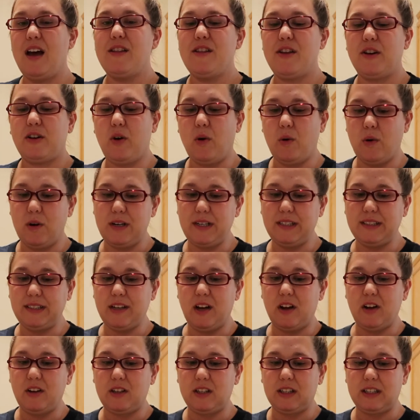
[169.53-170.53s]
The corn is
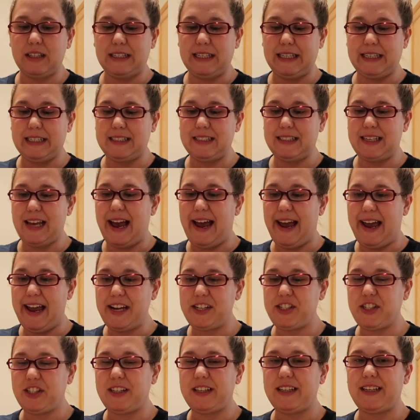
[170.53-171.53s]
all cleaned. I
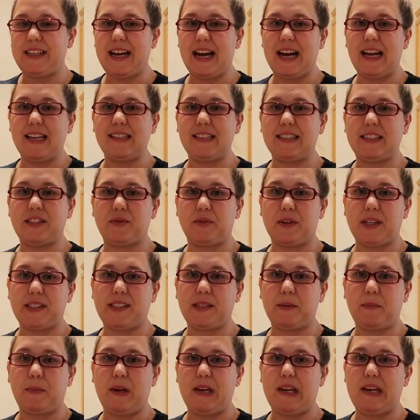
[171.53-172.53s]
actually got this
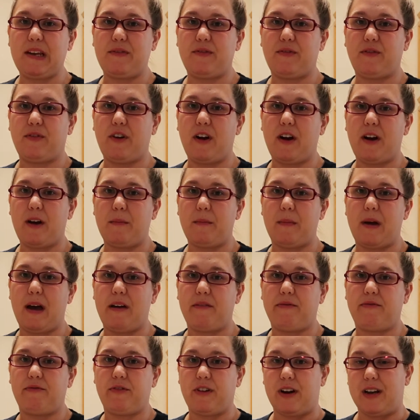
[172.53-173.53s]
recipe from
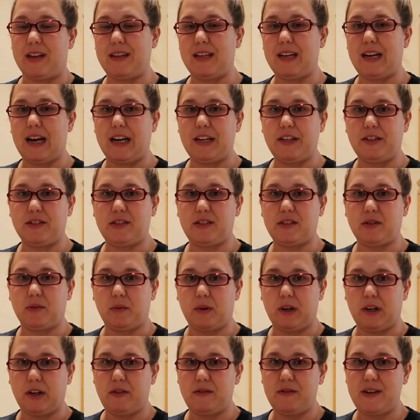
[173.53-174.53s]
a friend that I used to
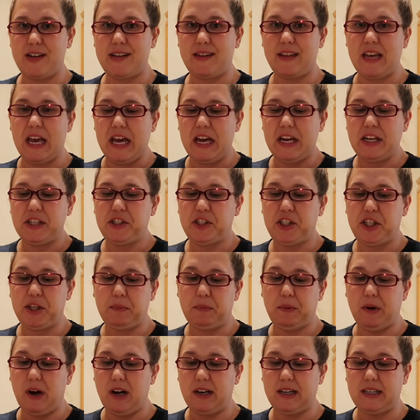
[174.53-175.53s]
work with.
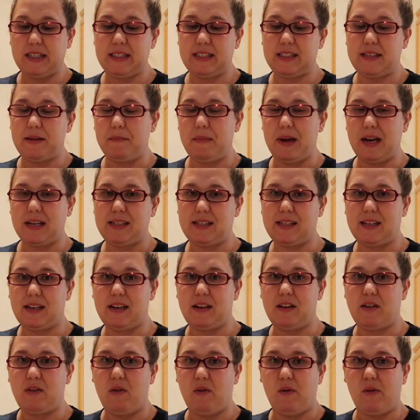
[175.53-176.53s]
She brought in some
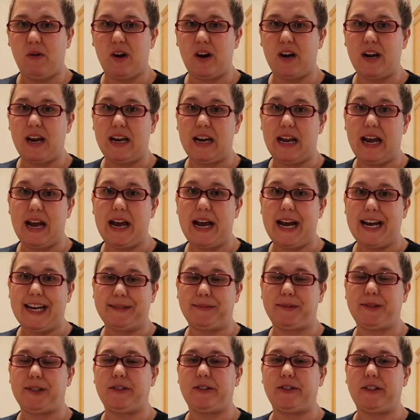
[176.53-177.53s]
Mexican corn and I
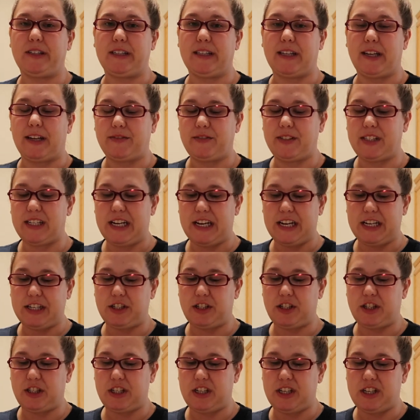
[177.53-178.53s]
absolutely loved it,
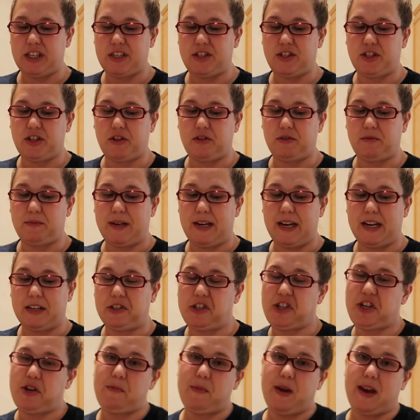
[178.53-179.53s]
and she showed me how
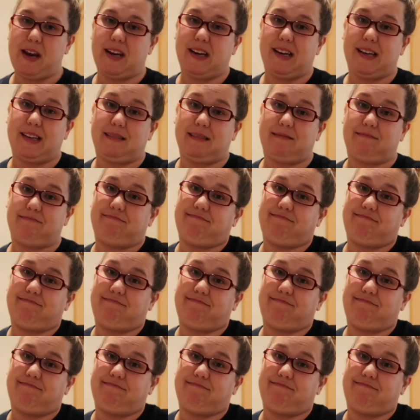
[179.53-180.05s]
she made it.